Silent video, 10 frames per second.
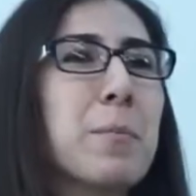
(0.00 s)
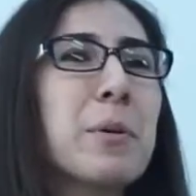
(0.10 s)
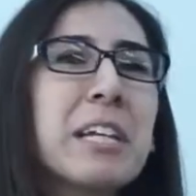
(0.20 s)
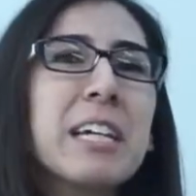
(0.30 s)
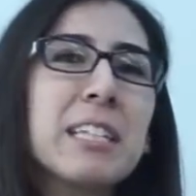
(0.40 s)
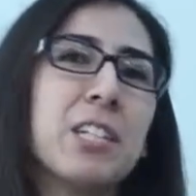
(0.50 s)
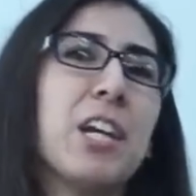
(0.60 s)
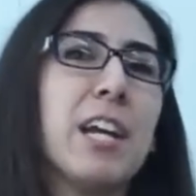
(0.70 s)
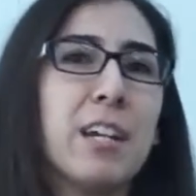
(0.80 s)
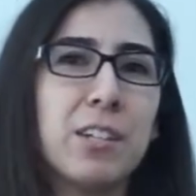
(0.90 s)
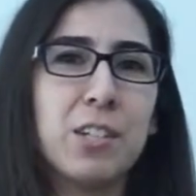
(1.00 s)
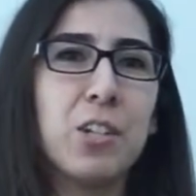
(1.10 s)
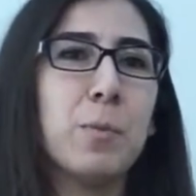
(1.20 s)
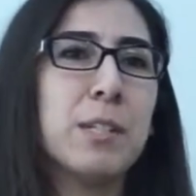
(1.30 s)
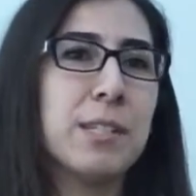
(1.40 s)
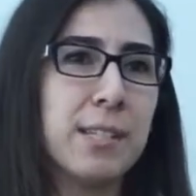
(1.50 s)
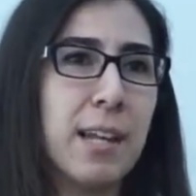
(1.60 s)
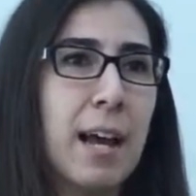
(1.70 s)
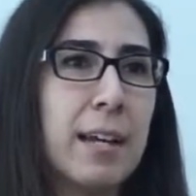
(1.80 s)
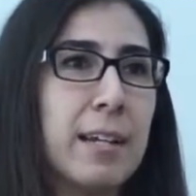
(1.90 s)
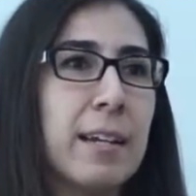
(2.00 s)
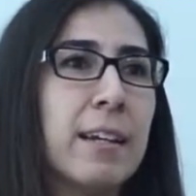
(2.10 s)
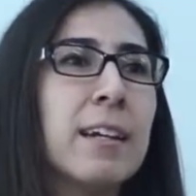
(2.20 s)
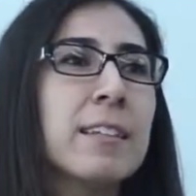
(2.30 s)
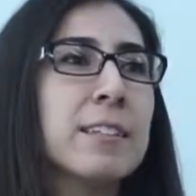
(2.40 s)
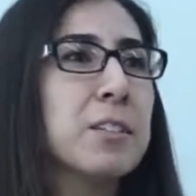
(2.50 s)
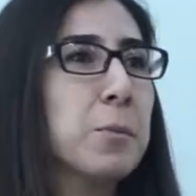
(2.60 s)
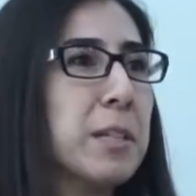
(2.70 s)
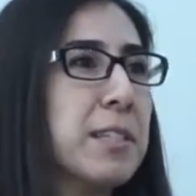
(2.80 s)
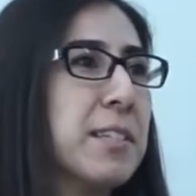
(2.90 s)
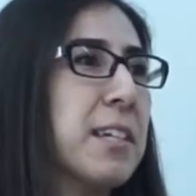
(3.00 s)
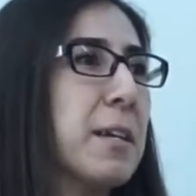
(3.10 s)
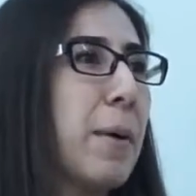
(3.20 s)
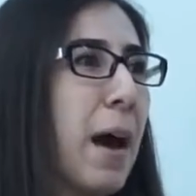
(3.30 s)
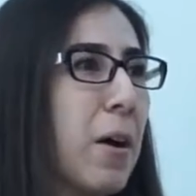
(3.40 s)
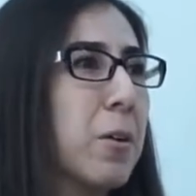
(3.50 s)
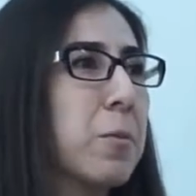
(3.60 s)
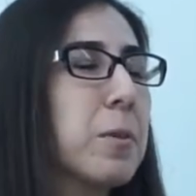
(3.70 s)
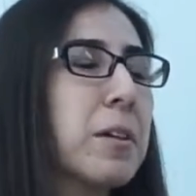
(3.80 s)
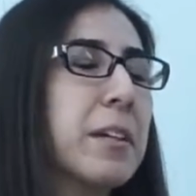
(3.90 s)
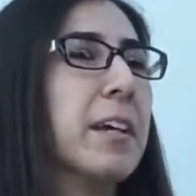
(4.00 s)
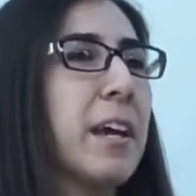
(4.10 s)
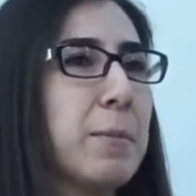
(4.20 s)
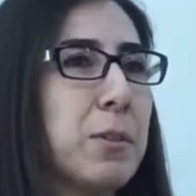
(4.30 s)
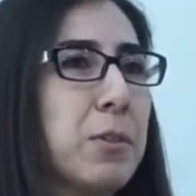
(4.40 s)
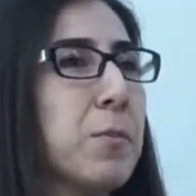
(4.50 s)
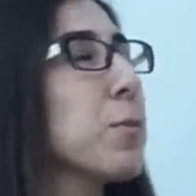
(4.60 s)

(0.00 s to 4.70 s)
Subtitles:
completely changed human society. This is when steam power really came into